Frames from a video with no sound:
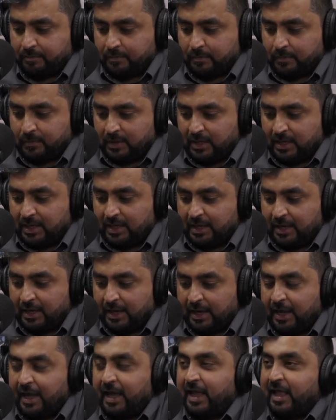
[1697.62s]
the
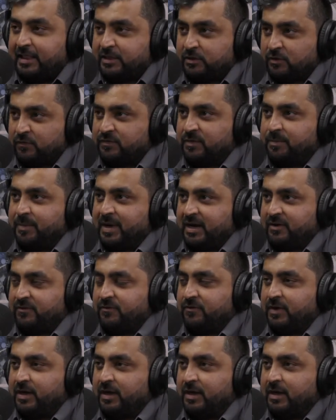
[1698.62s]
health of the
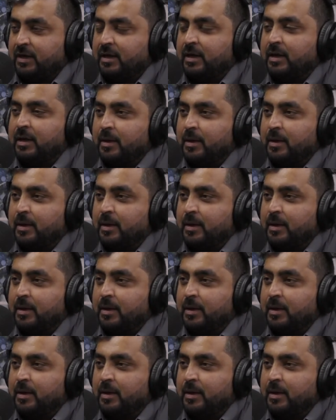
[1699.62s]
battery